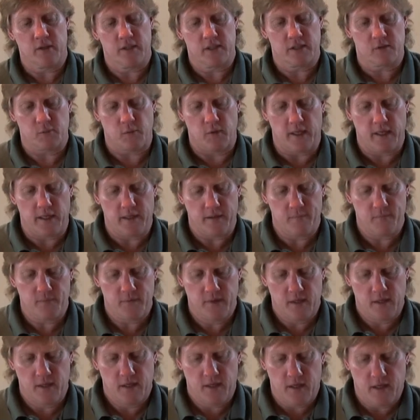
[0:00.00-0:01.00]
this way.
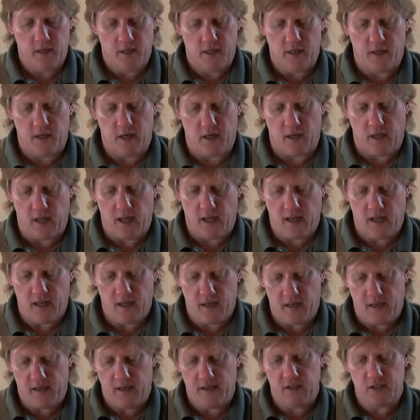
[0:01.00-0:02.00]
Now,
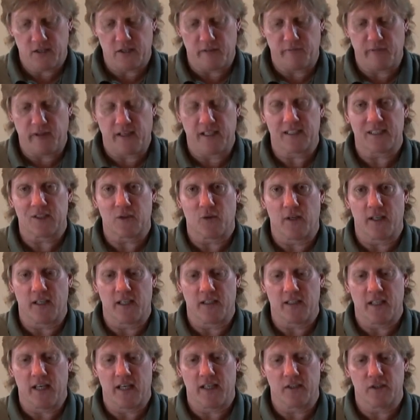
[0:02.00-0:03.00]
here's a fancy way to
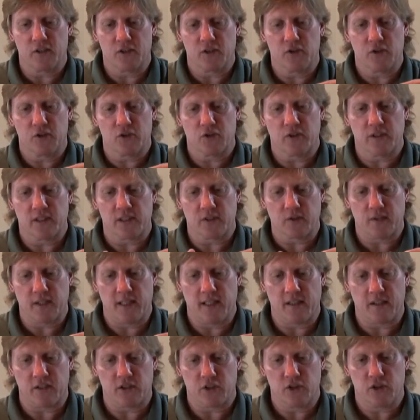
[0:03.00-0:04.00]
tie your shoestrings
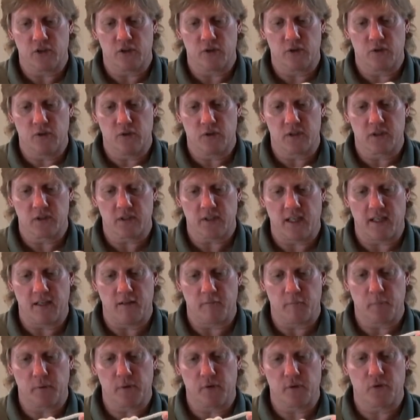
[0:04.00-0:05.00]
without a shoe. Just kind
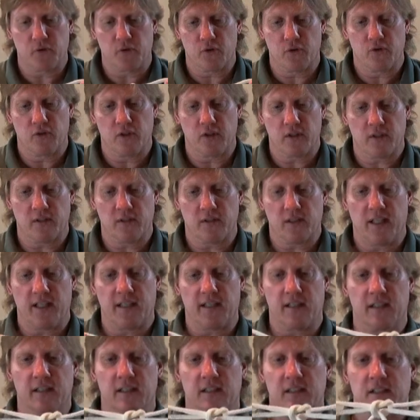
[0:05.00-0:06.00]
of pull through
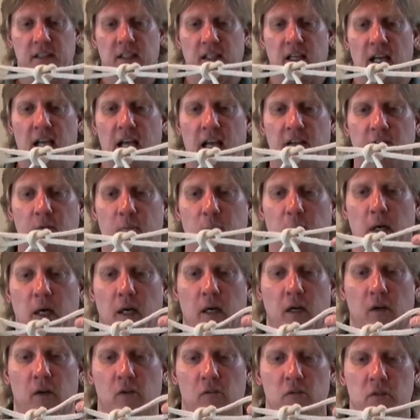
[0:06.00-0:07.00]
like this and have a
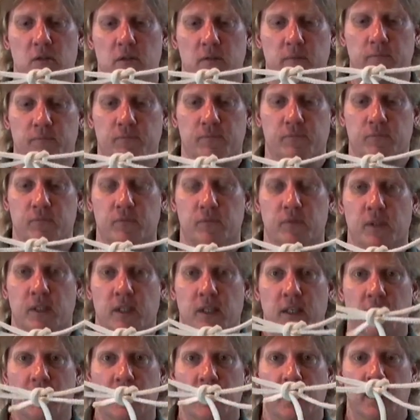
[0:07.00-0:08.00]
bow.
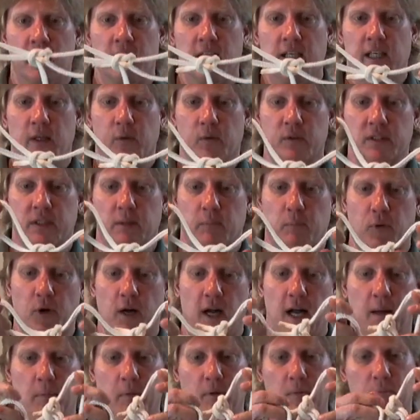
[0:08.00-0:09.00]
Here was the
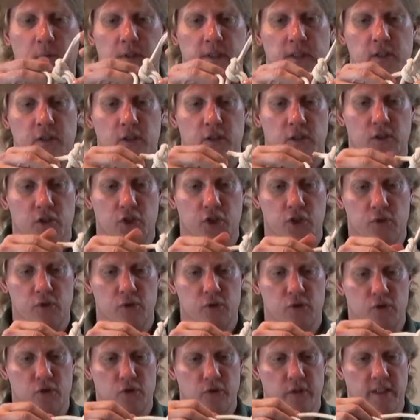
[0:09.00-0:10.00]
problem with
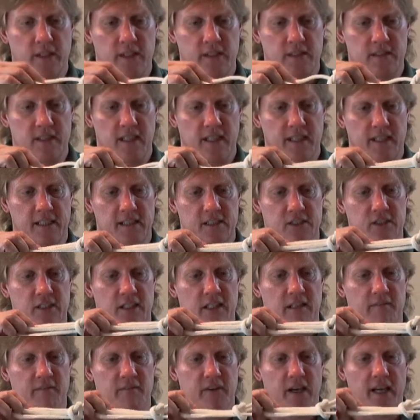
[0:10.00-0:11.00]
shoestrings, and I guess
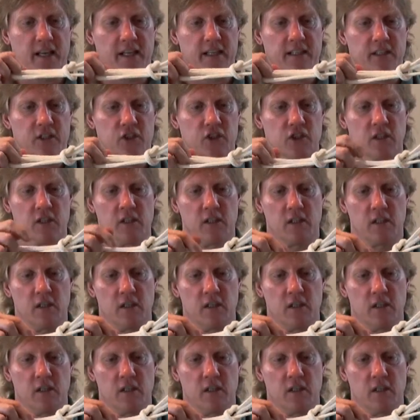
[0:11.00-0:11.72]
the advantage,